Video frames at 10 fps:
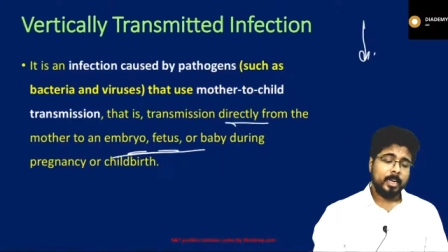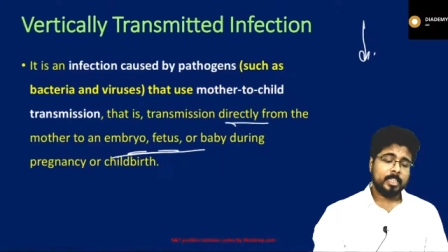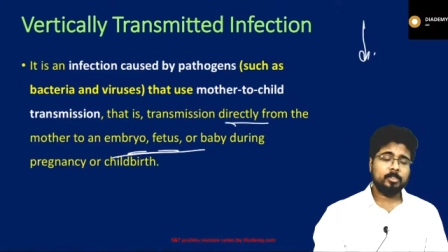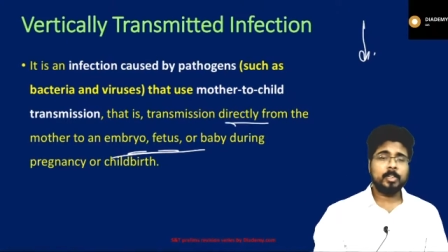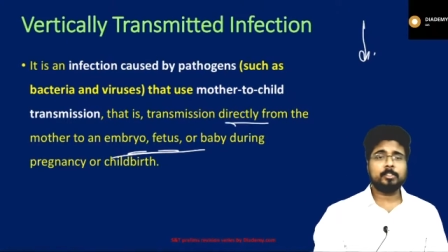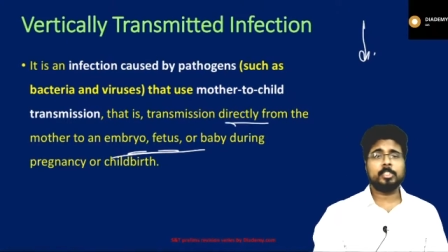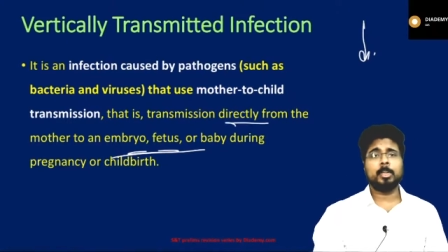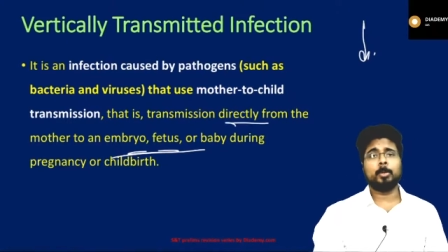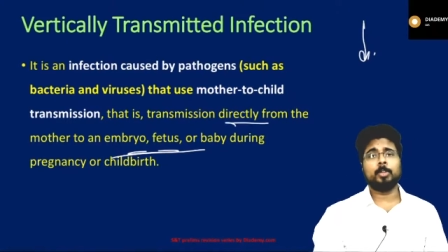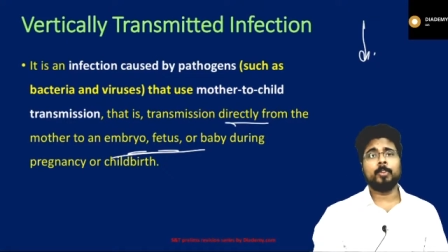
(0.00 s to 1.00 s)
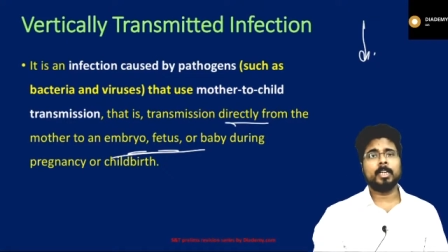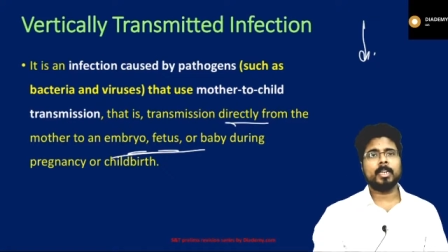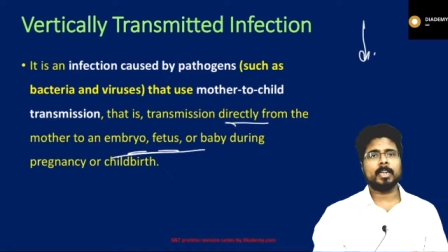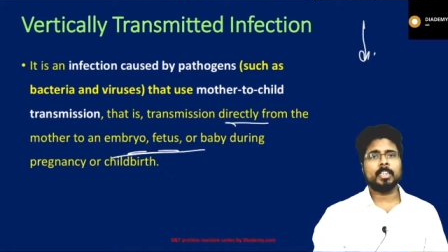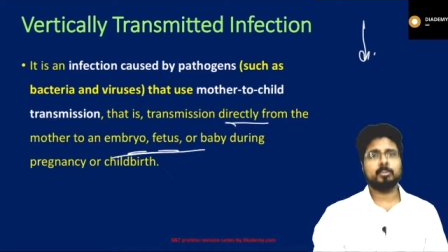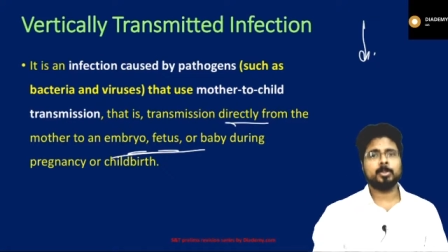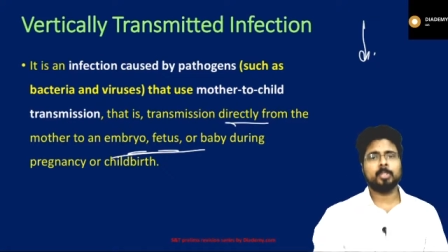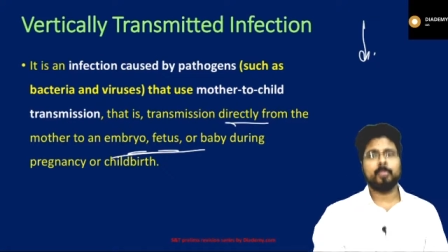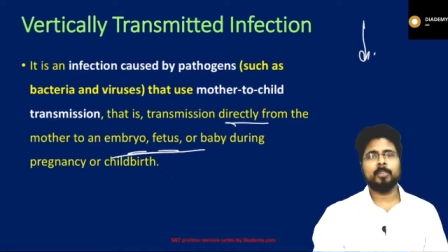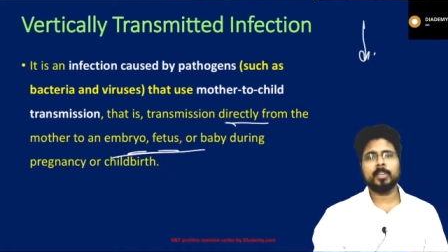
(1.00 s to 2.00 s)
Next, we have seen about the vertical
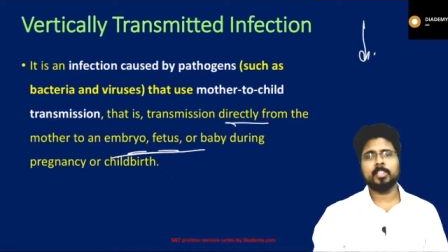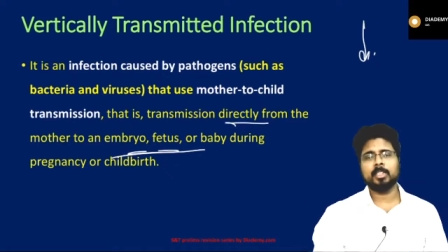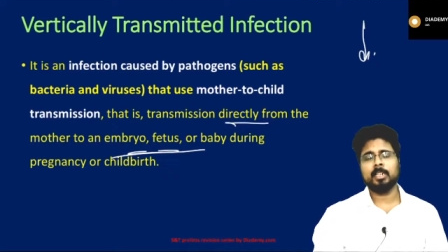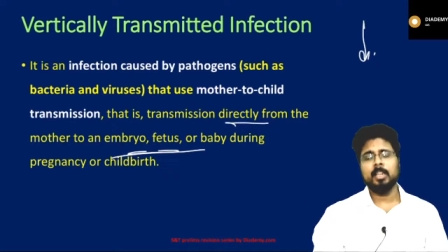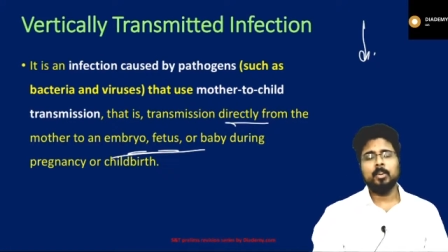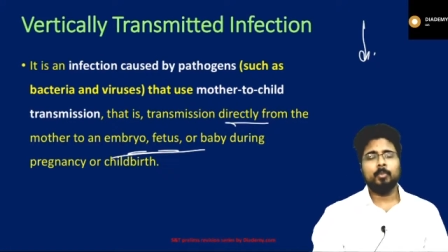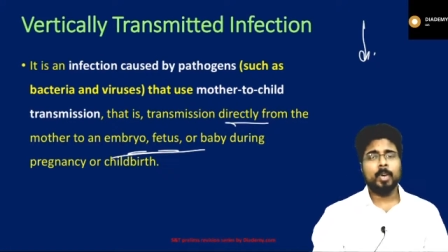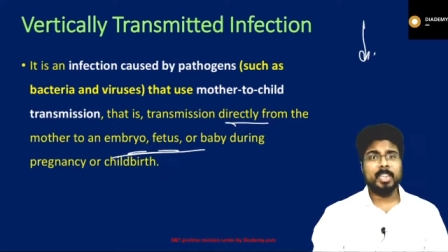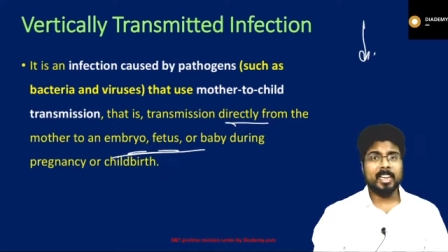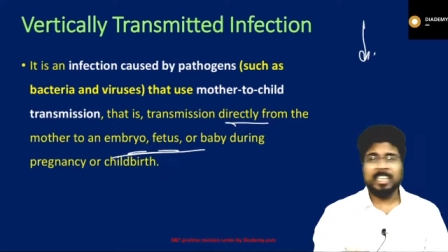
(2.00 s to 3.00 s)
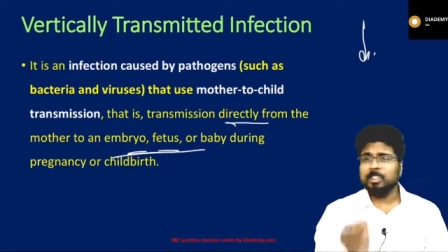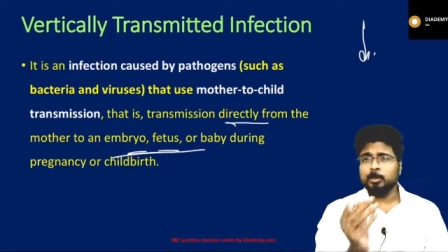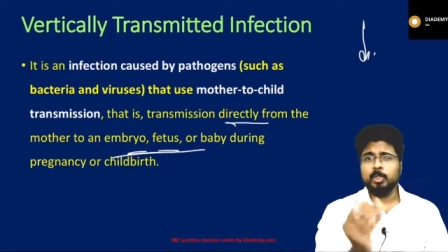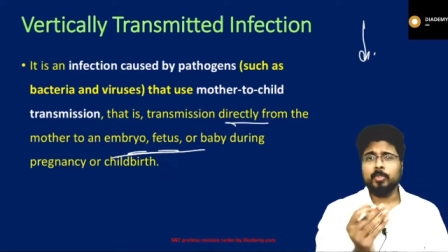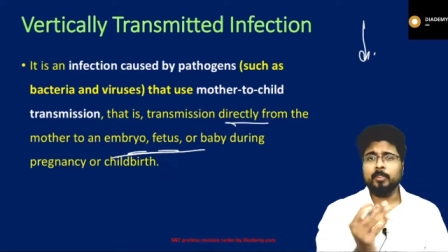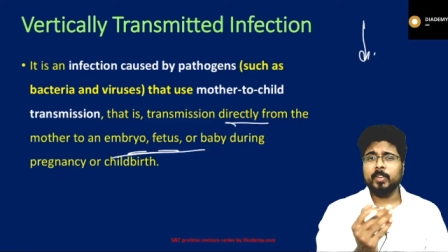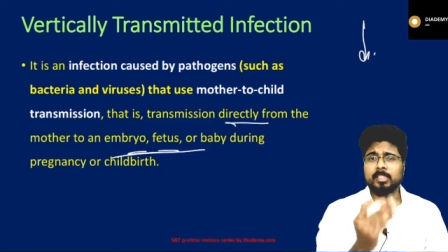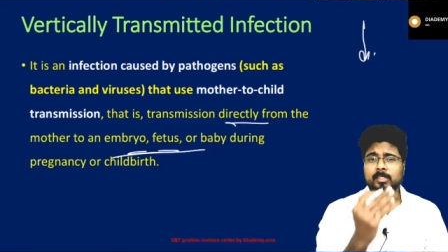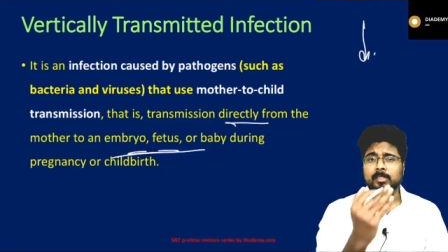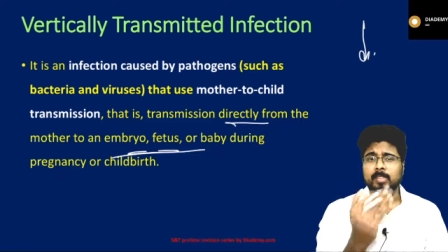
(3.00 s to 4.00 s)
transmission of infection. Vertical transmission of
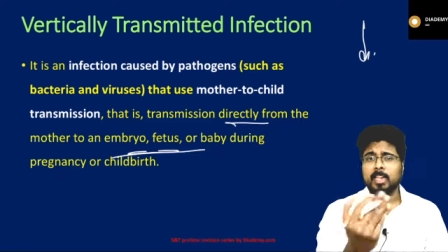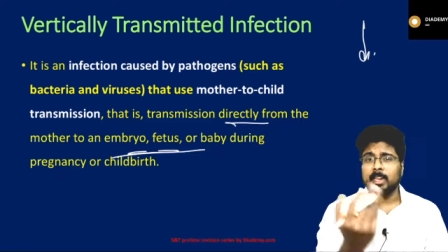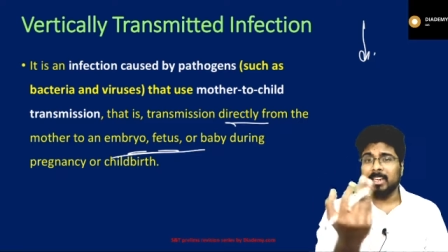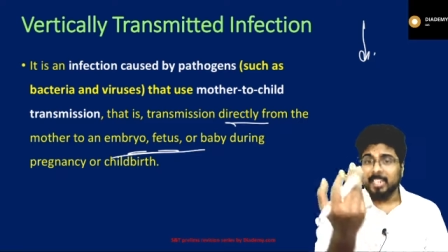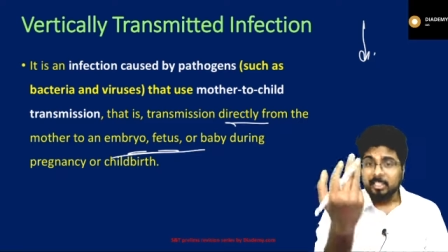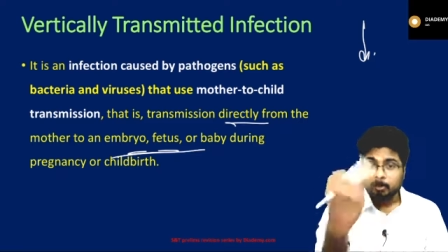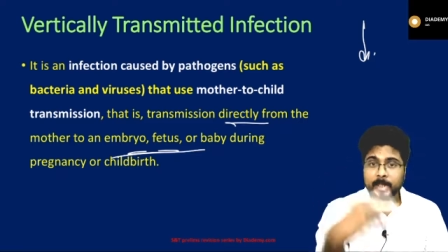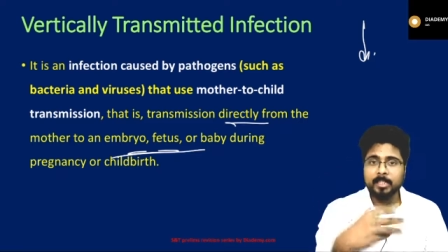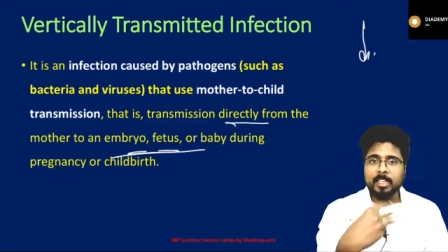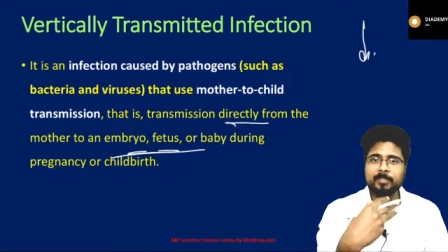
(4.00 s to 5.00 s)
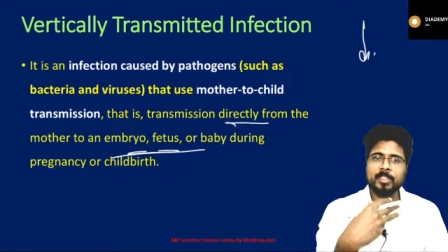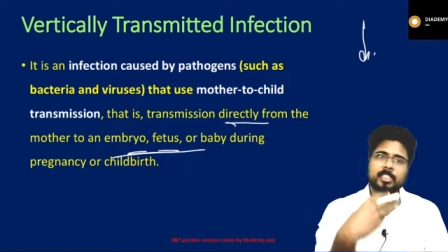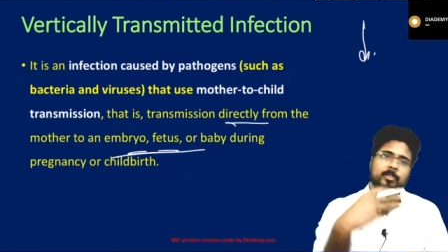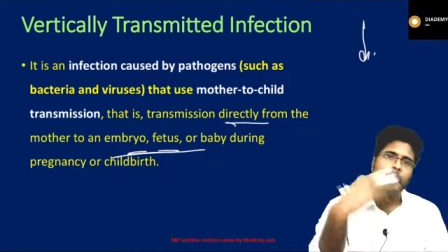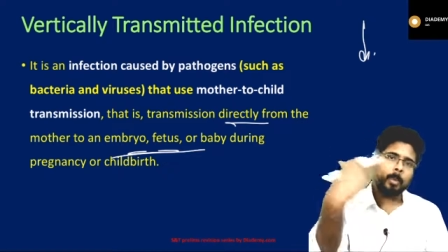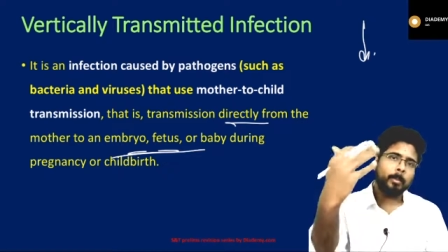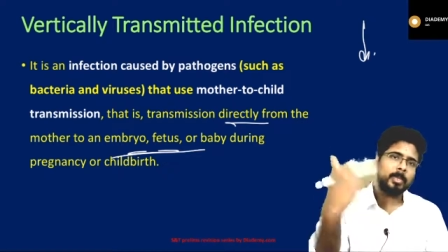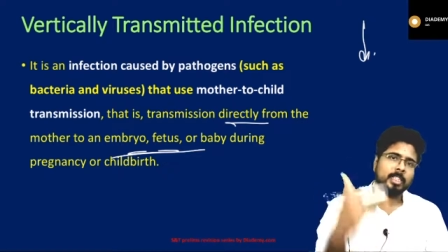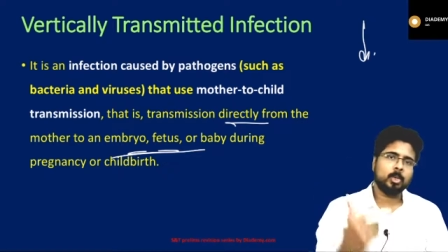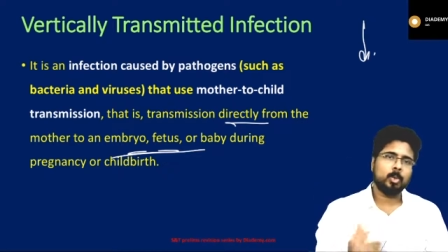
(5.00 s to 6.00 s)
infection is transmitting the infection from a
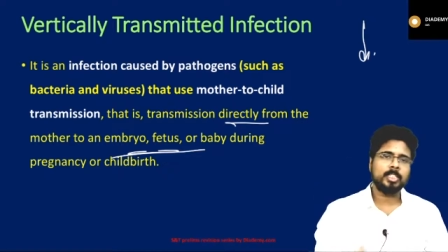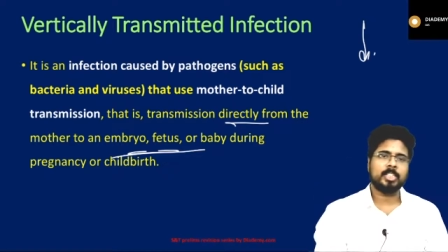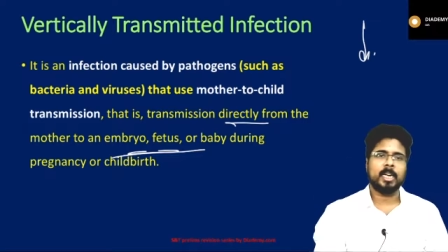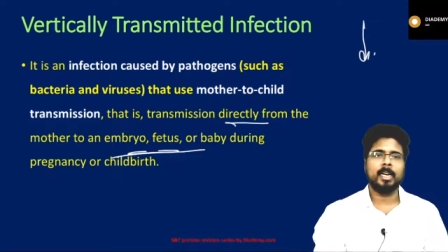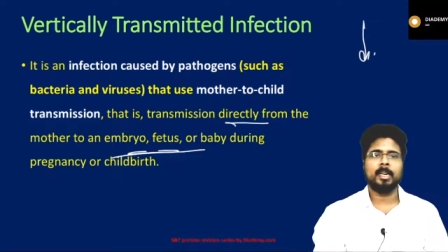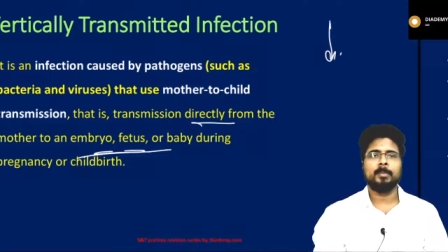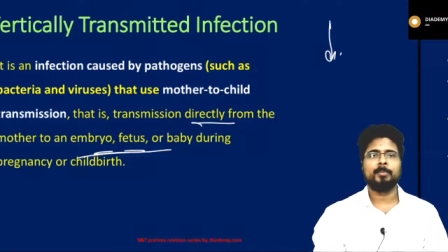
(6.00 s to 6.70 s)
mother to a child.